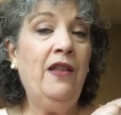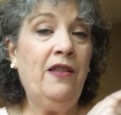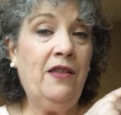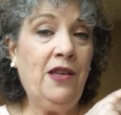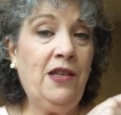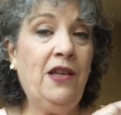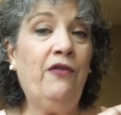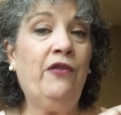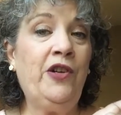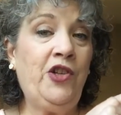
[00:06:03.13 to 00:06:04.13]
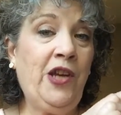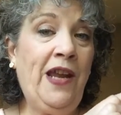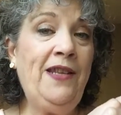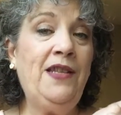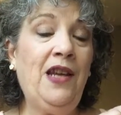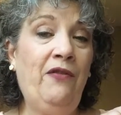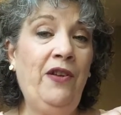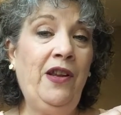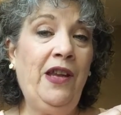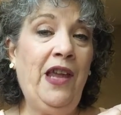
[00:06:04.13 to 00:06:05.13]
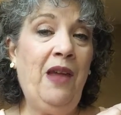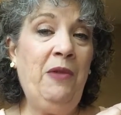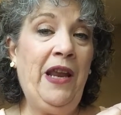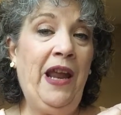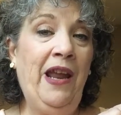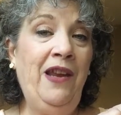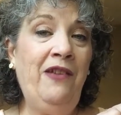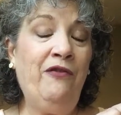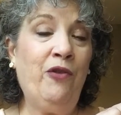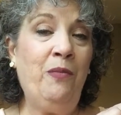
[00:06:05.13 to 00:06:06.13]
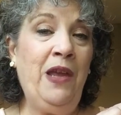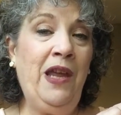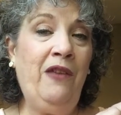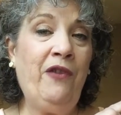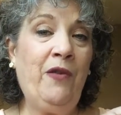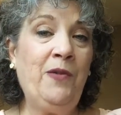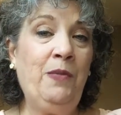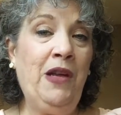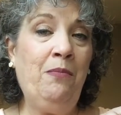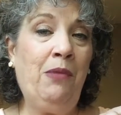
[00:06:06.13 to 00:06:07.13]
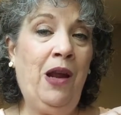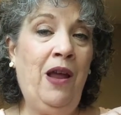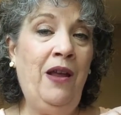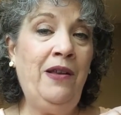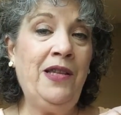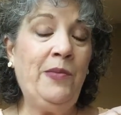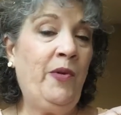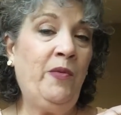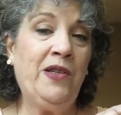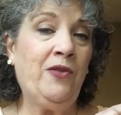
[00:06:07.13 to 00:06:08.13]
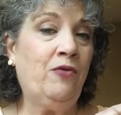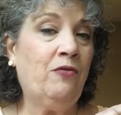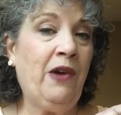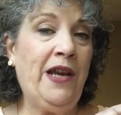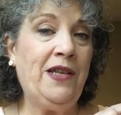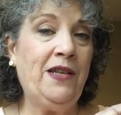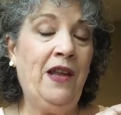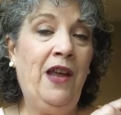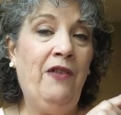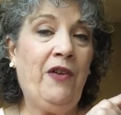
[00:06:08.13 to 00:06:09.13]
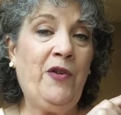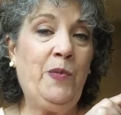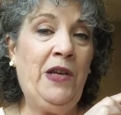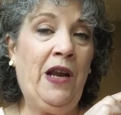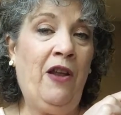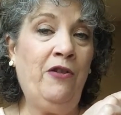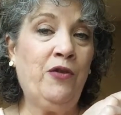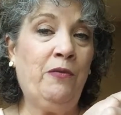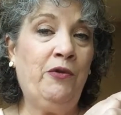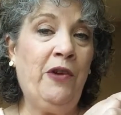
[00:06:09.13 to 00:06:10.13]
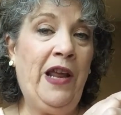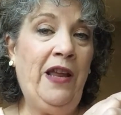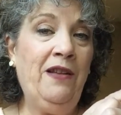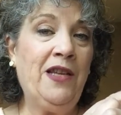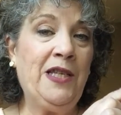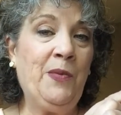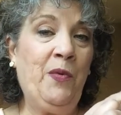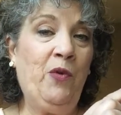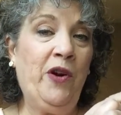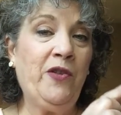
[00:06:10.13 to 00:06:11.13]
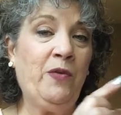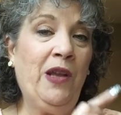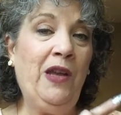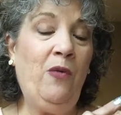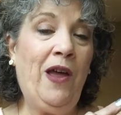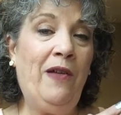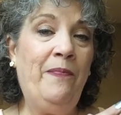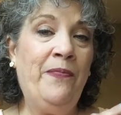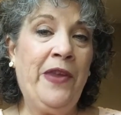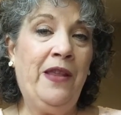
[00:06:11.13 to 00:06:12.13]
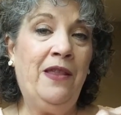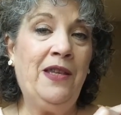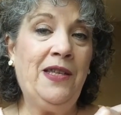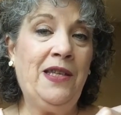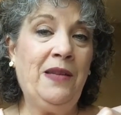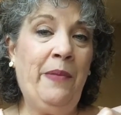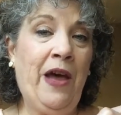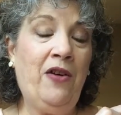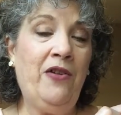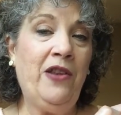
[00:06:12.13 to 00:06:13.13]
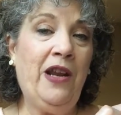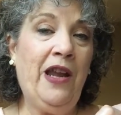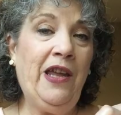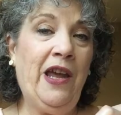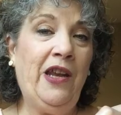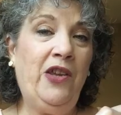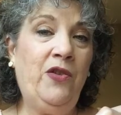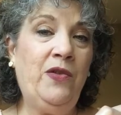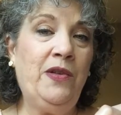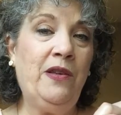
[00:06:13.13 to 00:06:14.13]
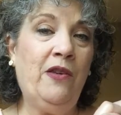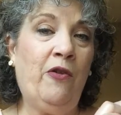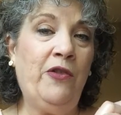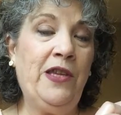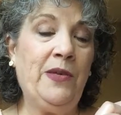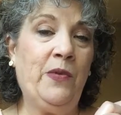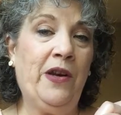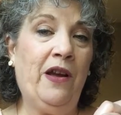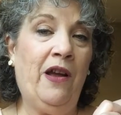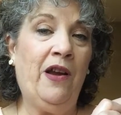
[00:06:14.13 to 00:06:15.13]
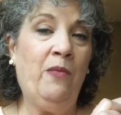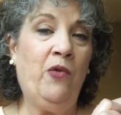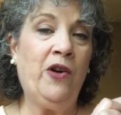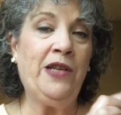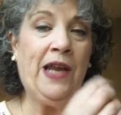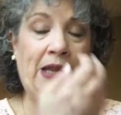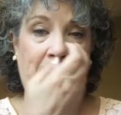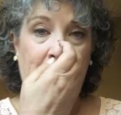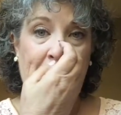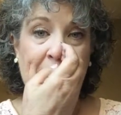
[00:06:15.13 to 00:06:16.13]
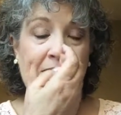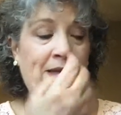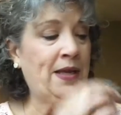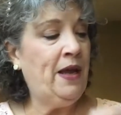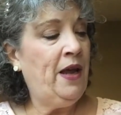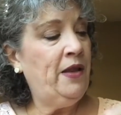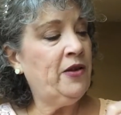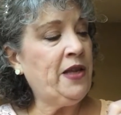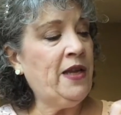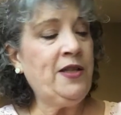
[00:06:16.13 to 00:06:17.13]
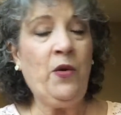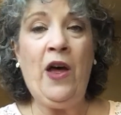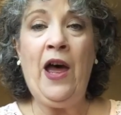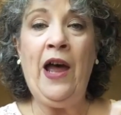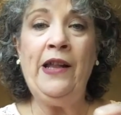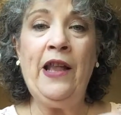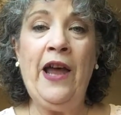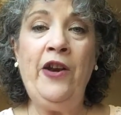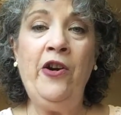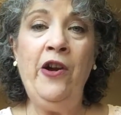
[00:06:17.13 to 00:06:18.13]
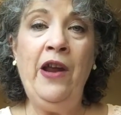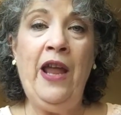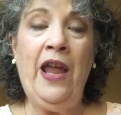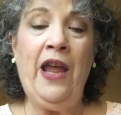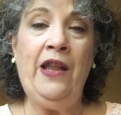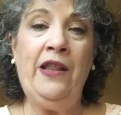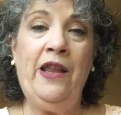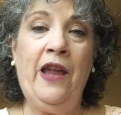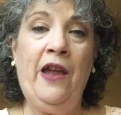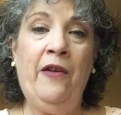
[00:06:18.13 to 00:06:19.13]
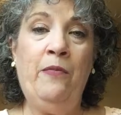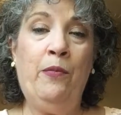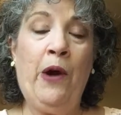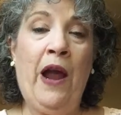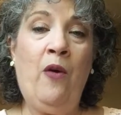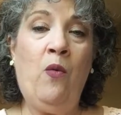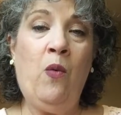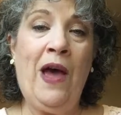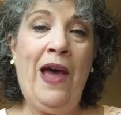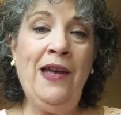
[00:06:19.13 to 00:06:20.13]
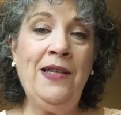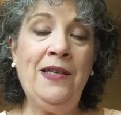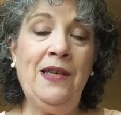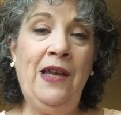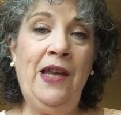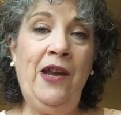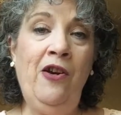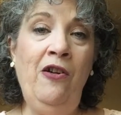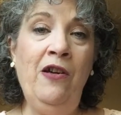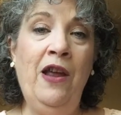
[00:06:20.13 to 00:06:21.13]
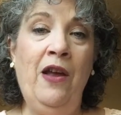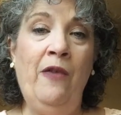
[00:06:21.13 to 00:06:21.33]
The different shades definitely came in handy for me. If I was being blonde, this one was great. If I was being ultra brunette, this one worked really well. This is the powder that I kind of use, or this one, on a more daily basis. There's also a highlighter and a brow wax here.